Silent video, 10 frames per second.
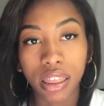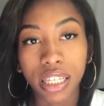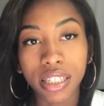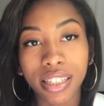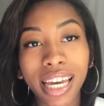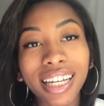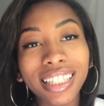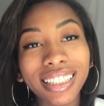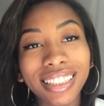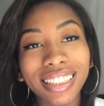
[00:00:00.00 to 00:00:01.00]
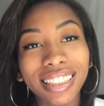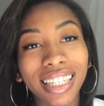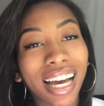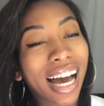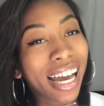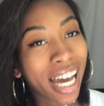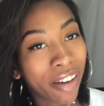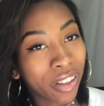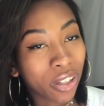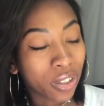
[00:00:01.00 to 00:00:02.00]
This necklace, I
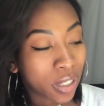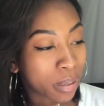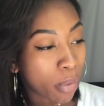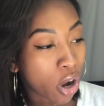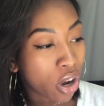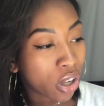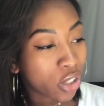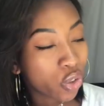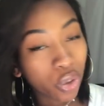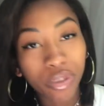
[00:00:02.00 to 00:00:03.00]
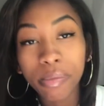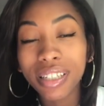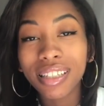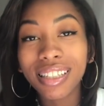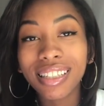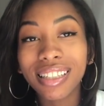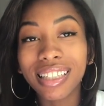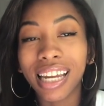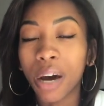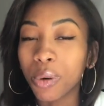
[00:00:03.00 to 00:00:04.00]
have a little small jewelry business
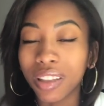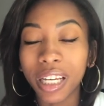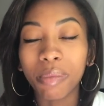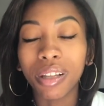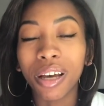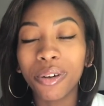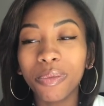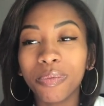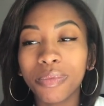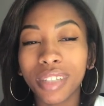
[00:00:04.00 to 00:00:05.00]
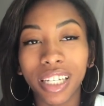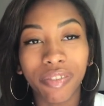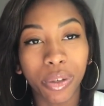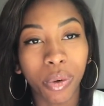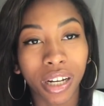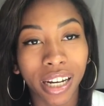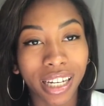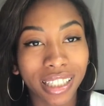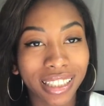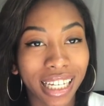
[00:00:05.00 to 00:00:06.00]
that I will link below. If you want a
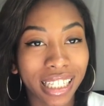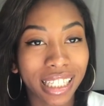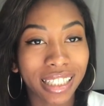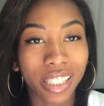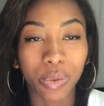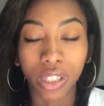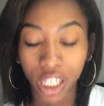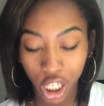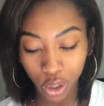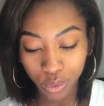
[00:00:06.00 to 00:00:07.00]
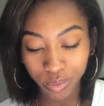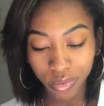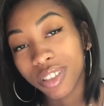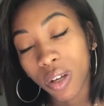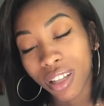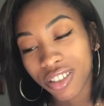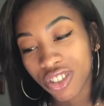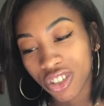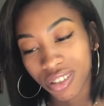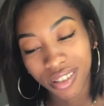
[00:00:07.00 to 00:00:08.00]
necklace like this, it's really cute. So
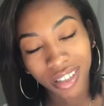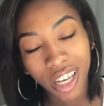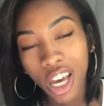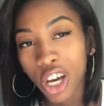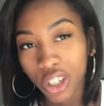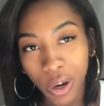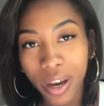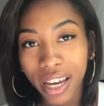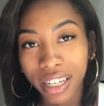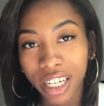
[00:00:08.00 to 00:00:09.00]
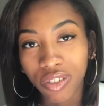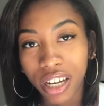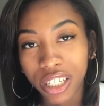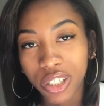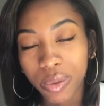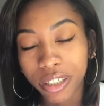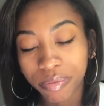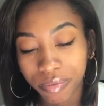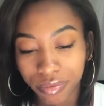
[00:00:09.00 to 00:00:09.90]
let's just go ahead and get right into it.